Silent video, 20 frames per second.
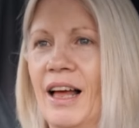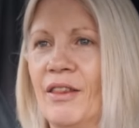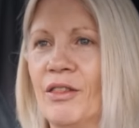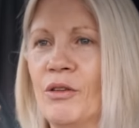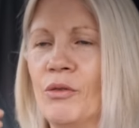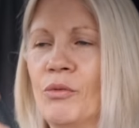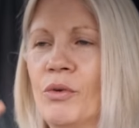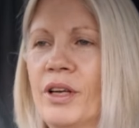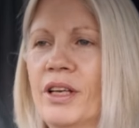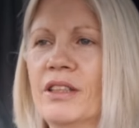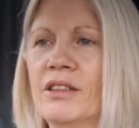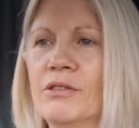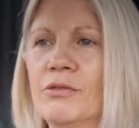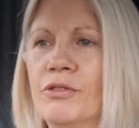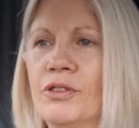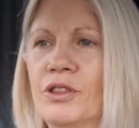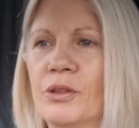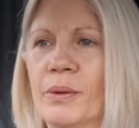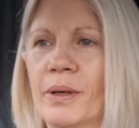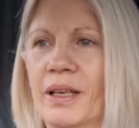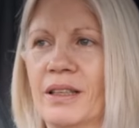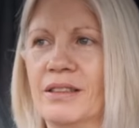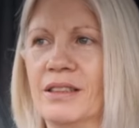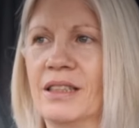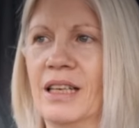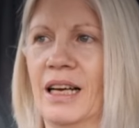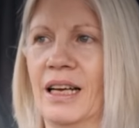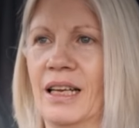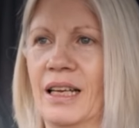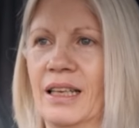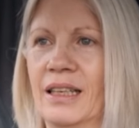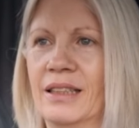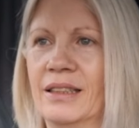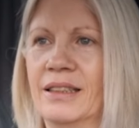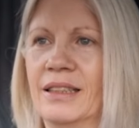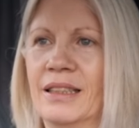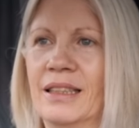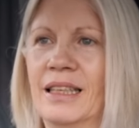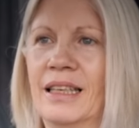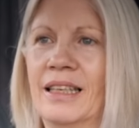And the reason for doing it today
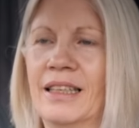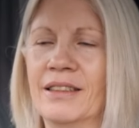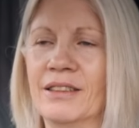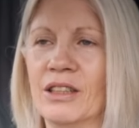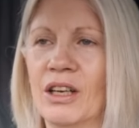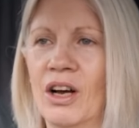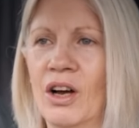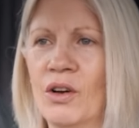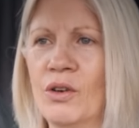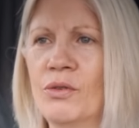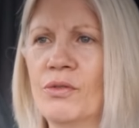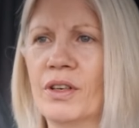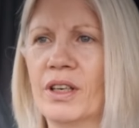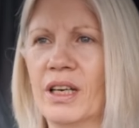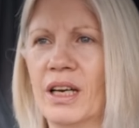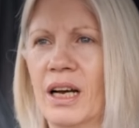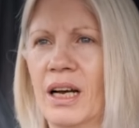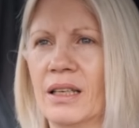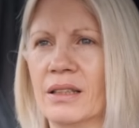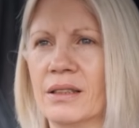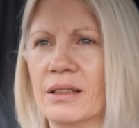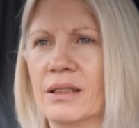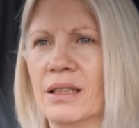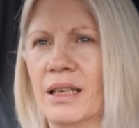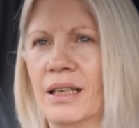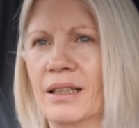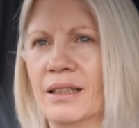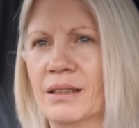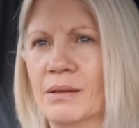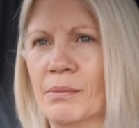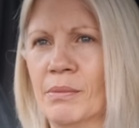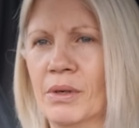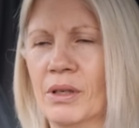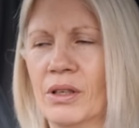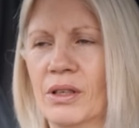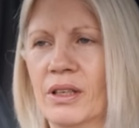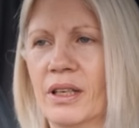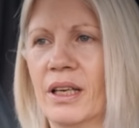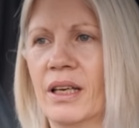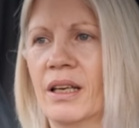is it is overcast, it is
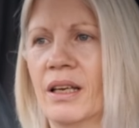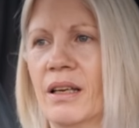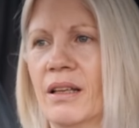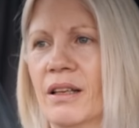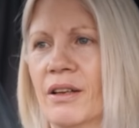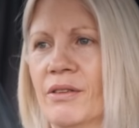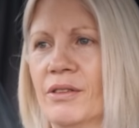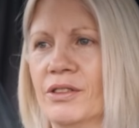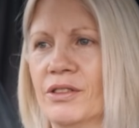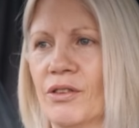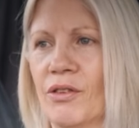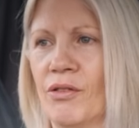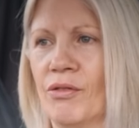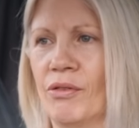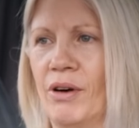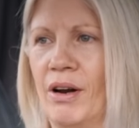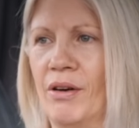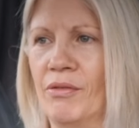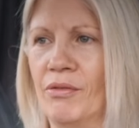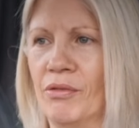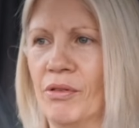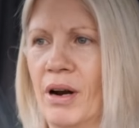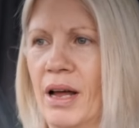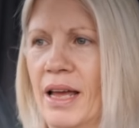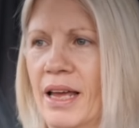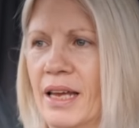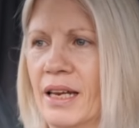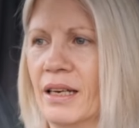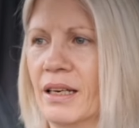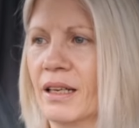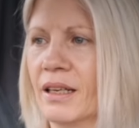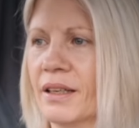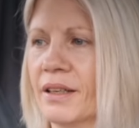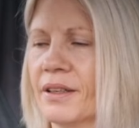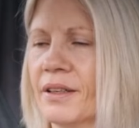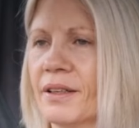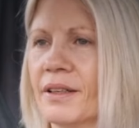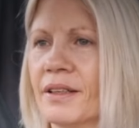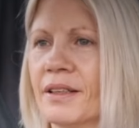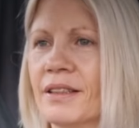murky, there is a threat of rain.
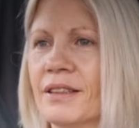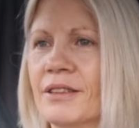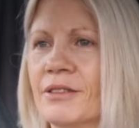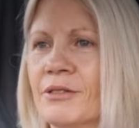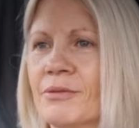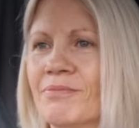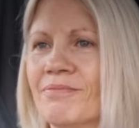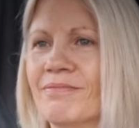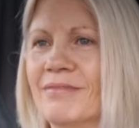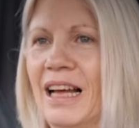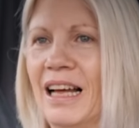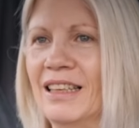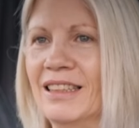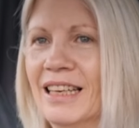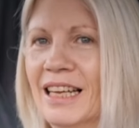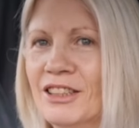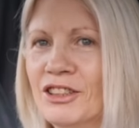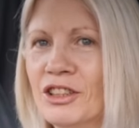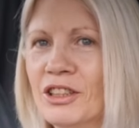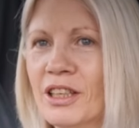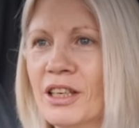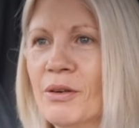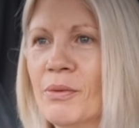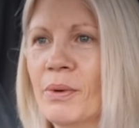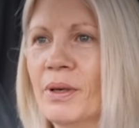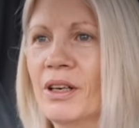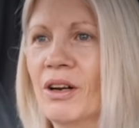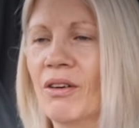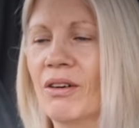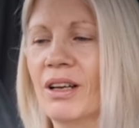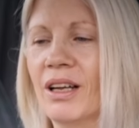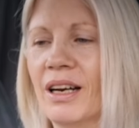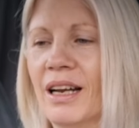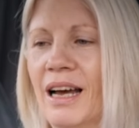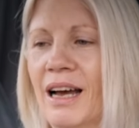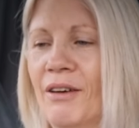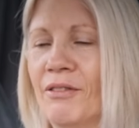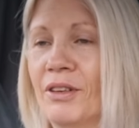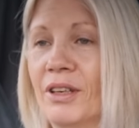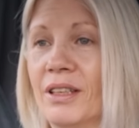Allegedly we're not going
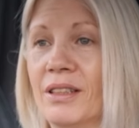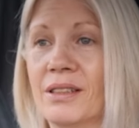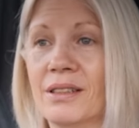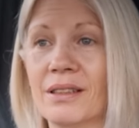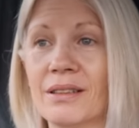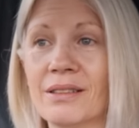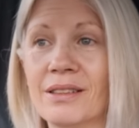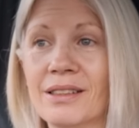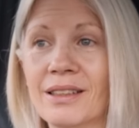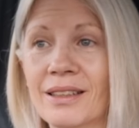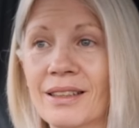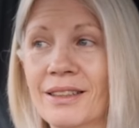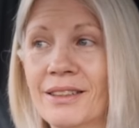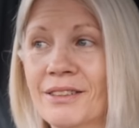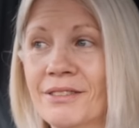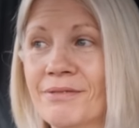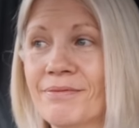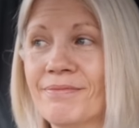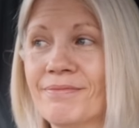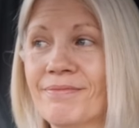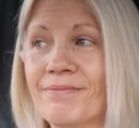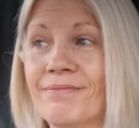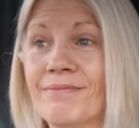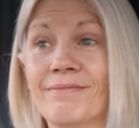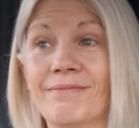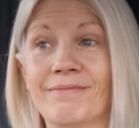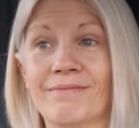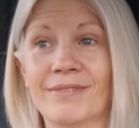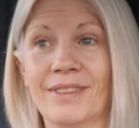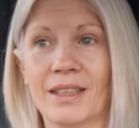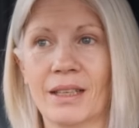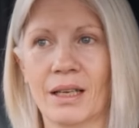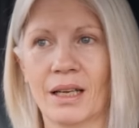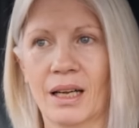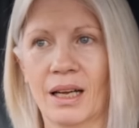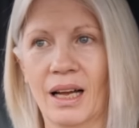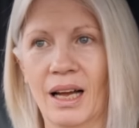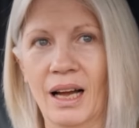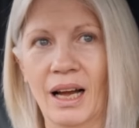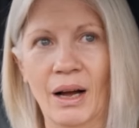to have any sunshine.
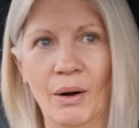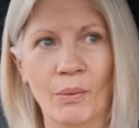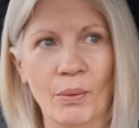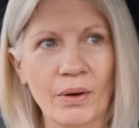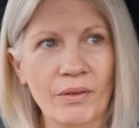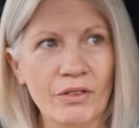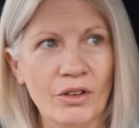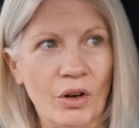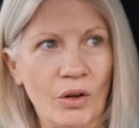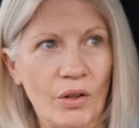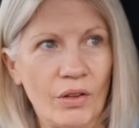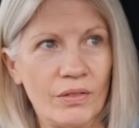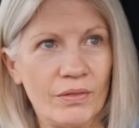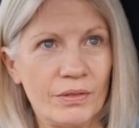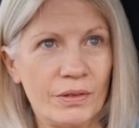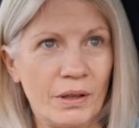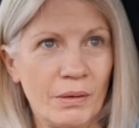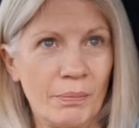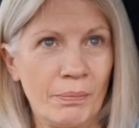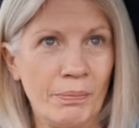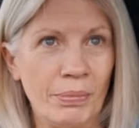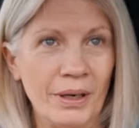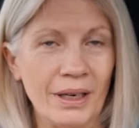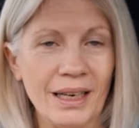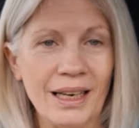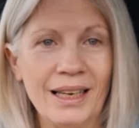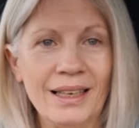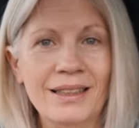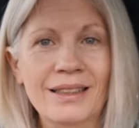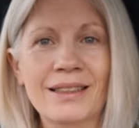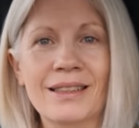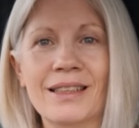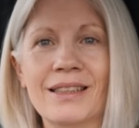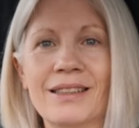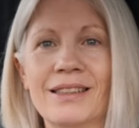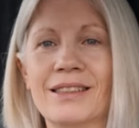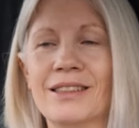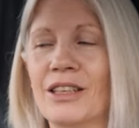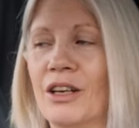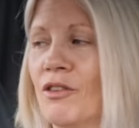We've got the
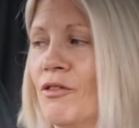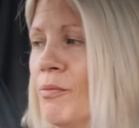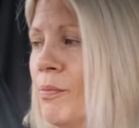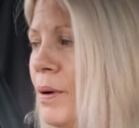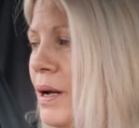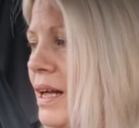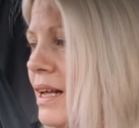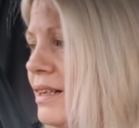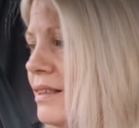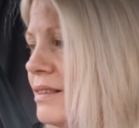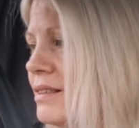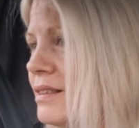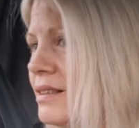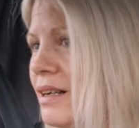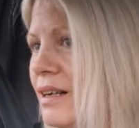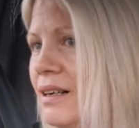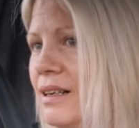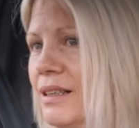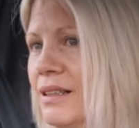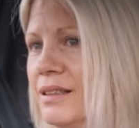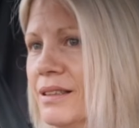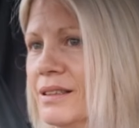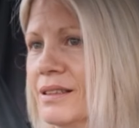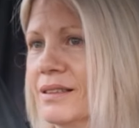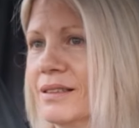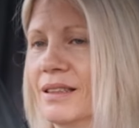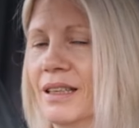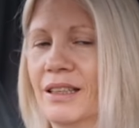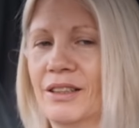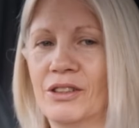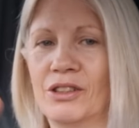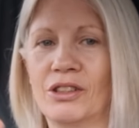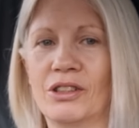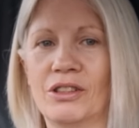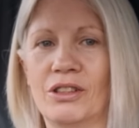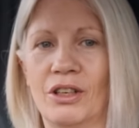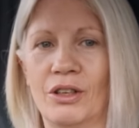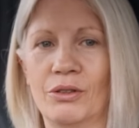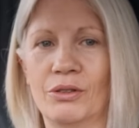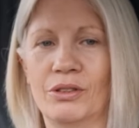blandest of bland skies.
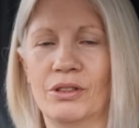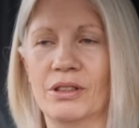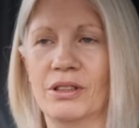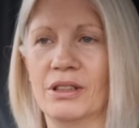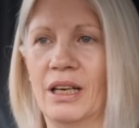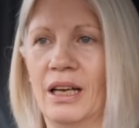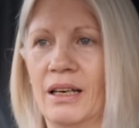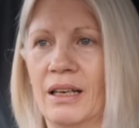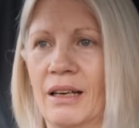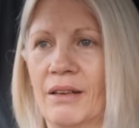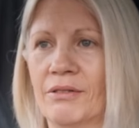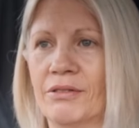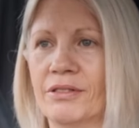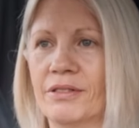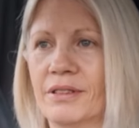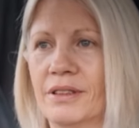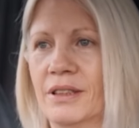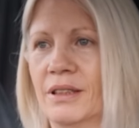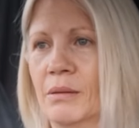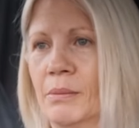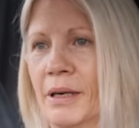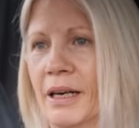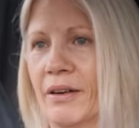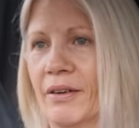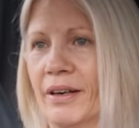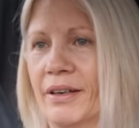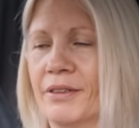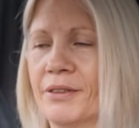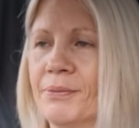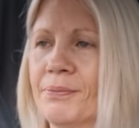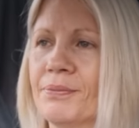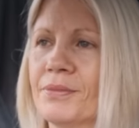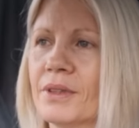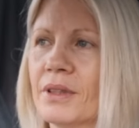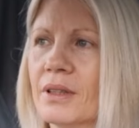Excuse the sat-nav in the background.